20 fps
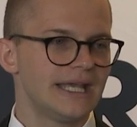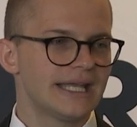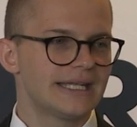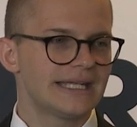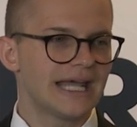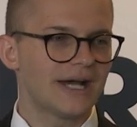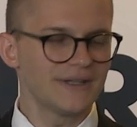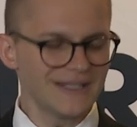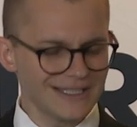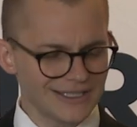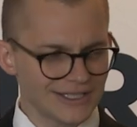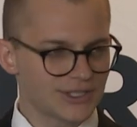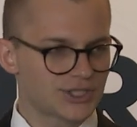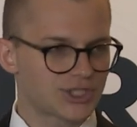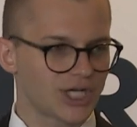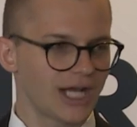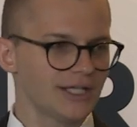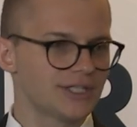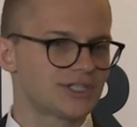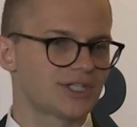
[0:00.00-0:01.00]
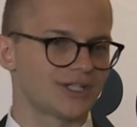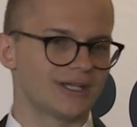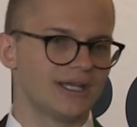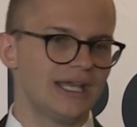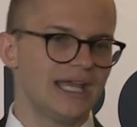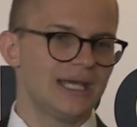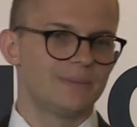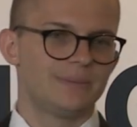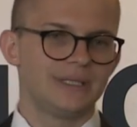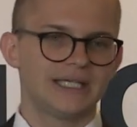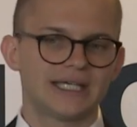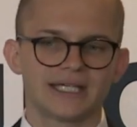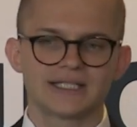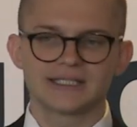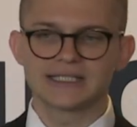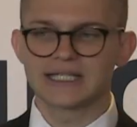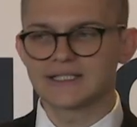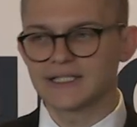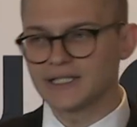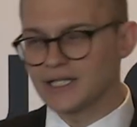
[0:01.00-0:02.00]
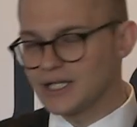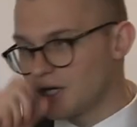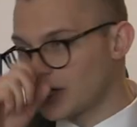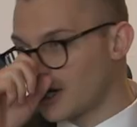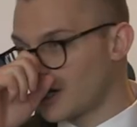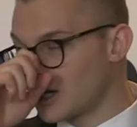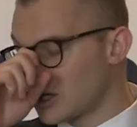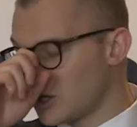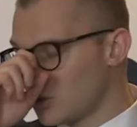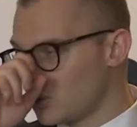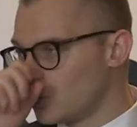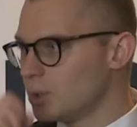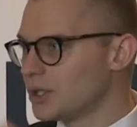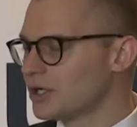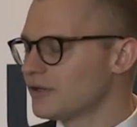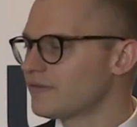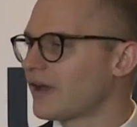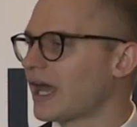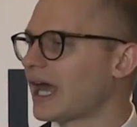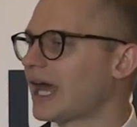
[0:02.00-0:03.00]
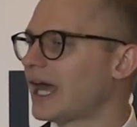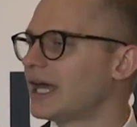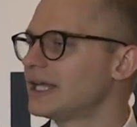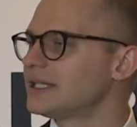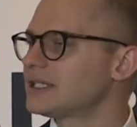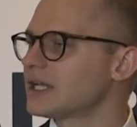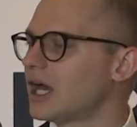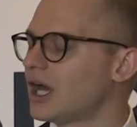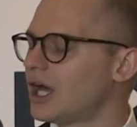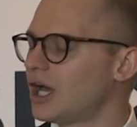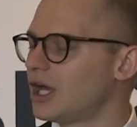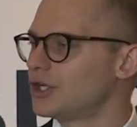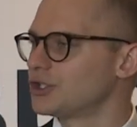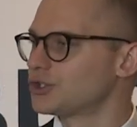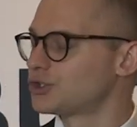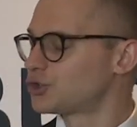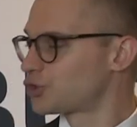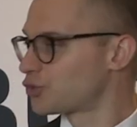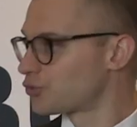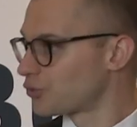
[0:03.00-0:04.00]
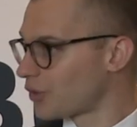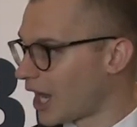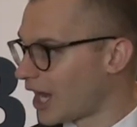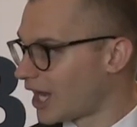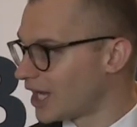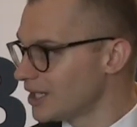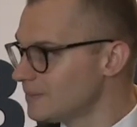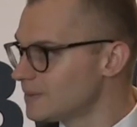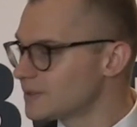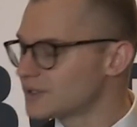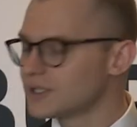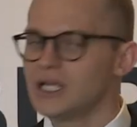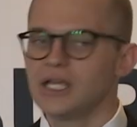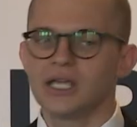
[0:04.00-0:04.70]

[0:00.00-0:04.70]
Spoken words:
Now, this is challenging because the synagogue would have had scribes,